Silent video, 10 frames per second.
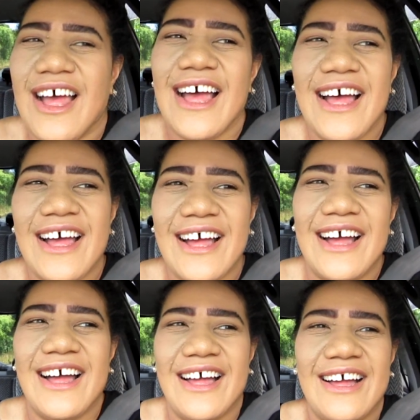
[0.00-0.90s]

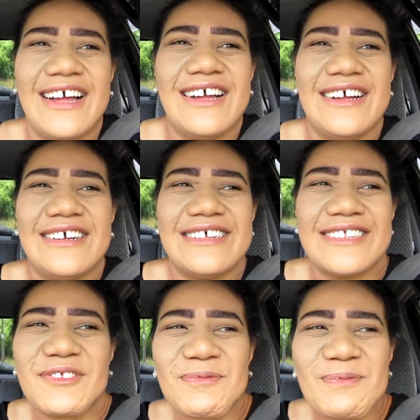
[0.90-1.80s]
I
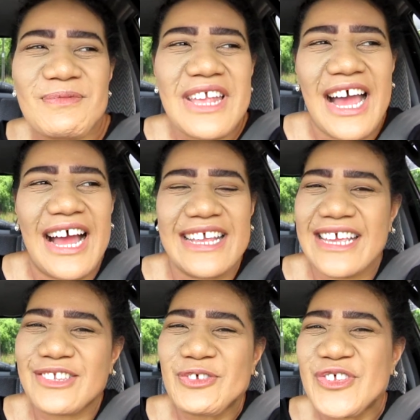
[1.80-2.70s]

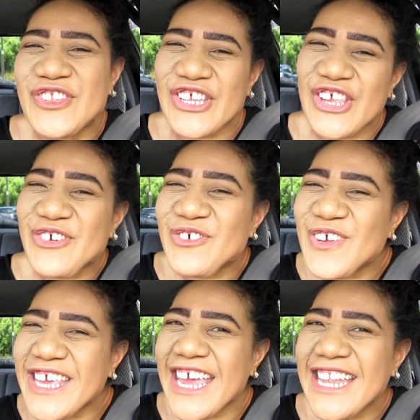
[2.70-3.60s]
guess we'll see
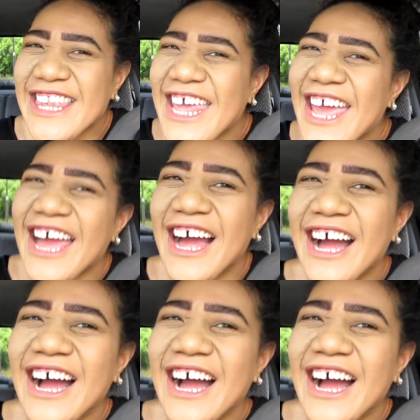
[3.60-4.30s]
when we get there.